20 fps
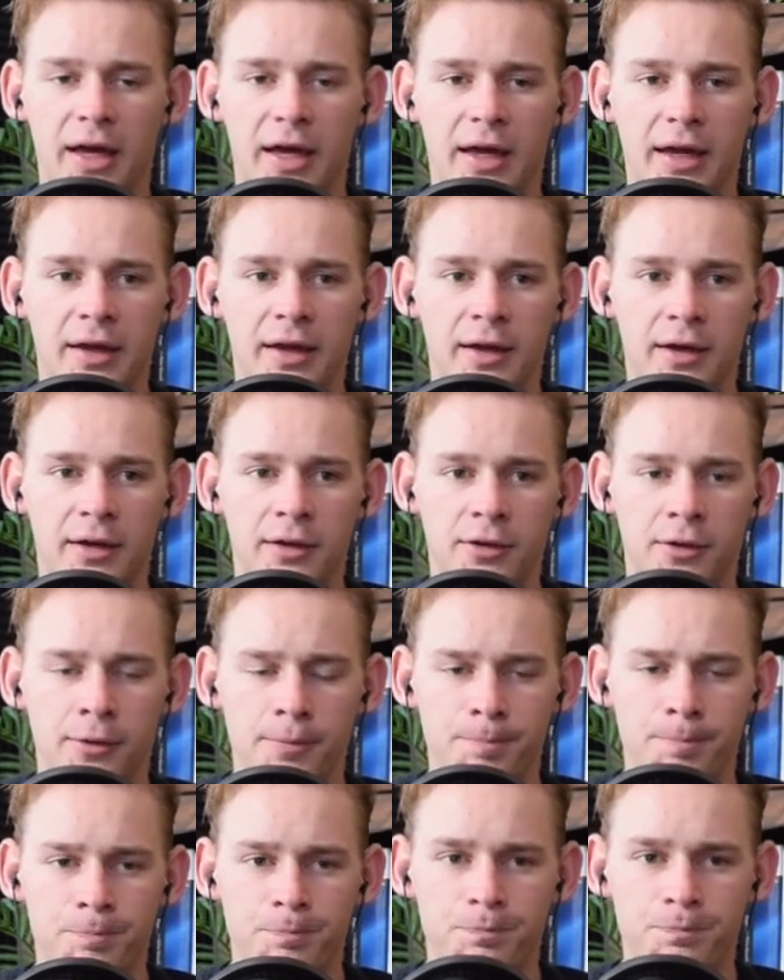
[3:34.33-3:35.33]
And
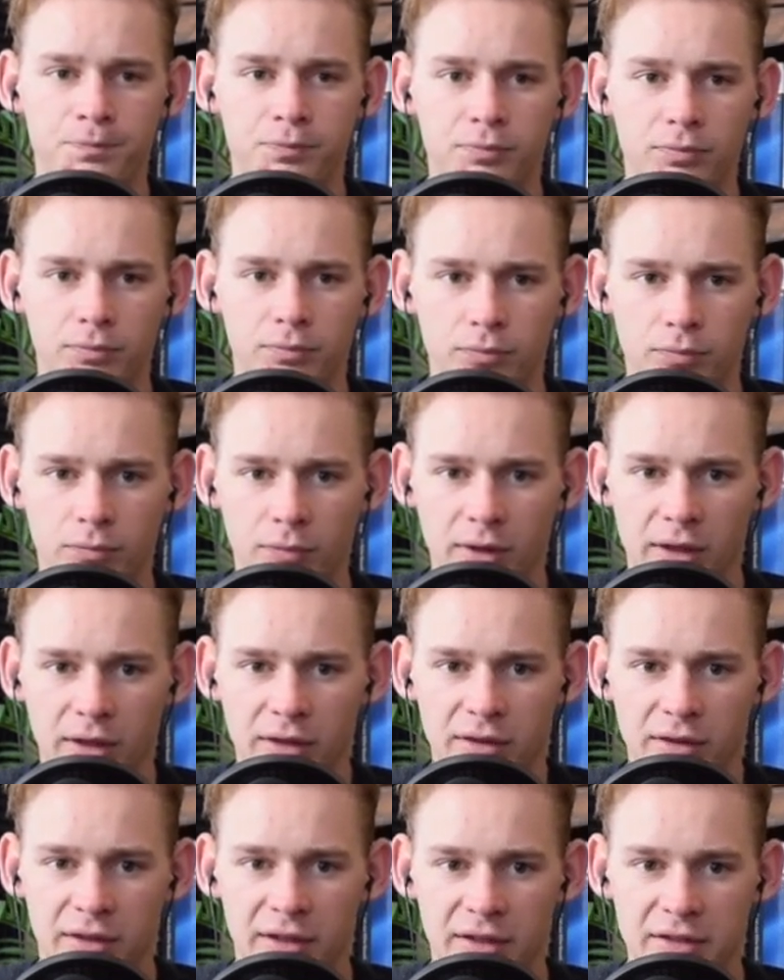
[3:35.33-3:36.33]

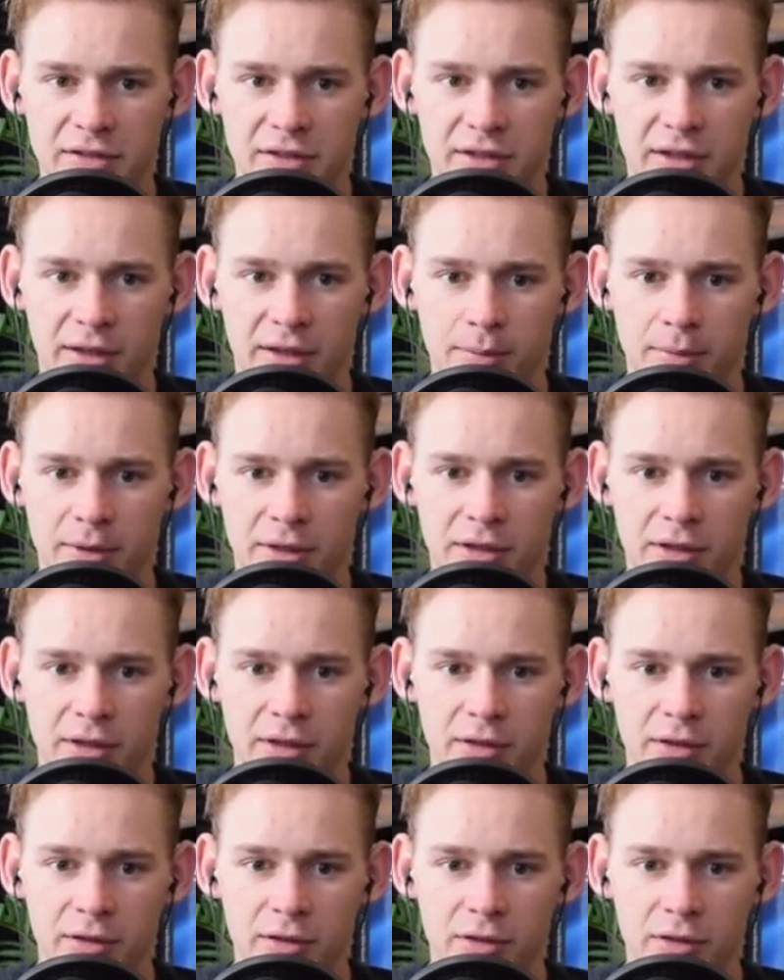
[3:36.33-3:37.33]
this can
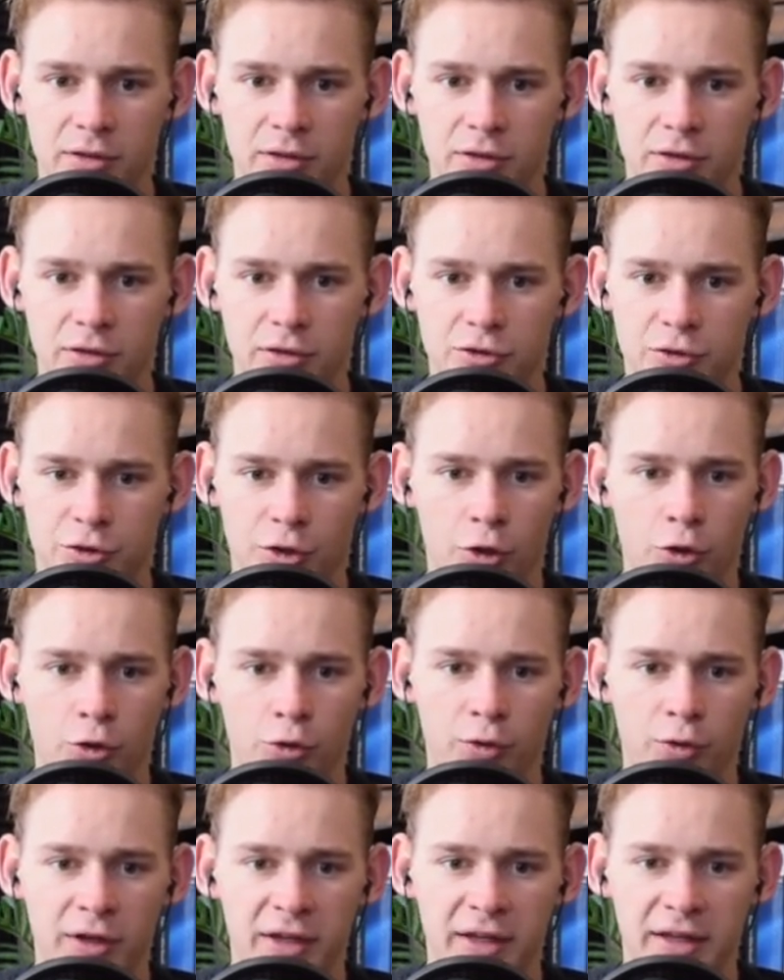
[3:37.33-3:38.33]
be
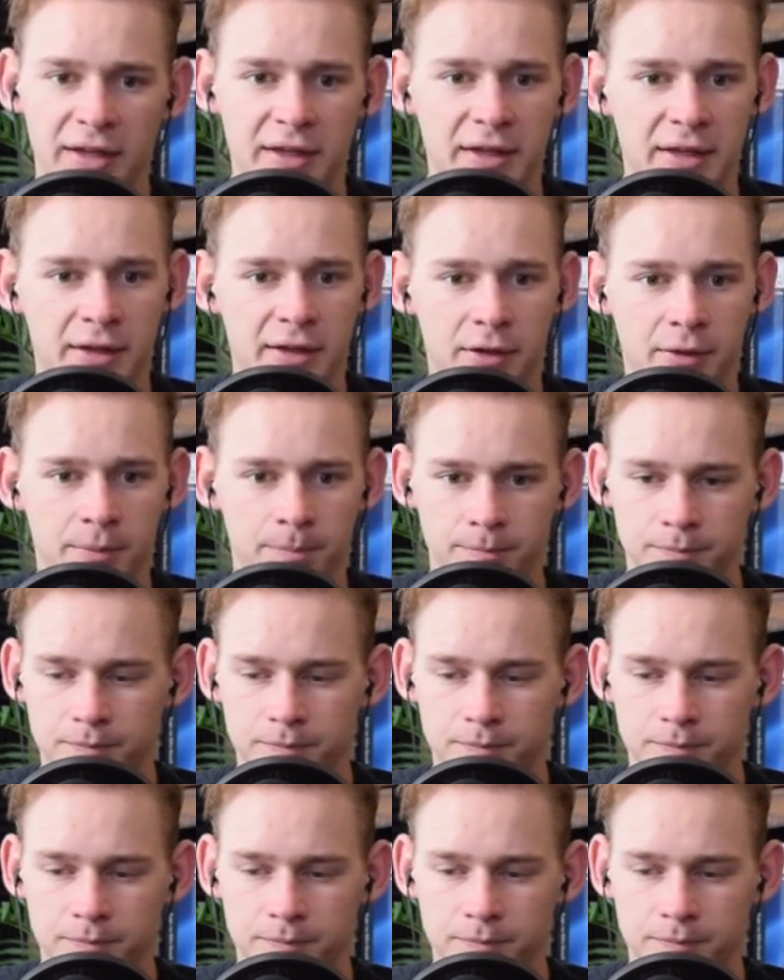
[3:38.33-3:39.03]
shown in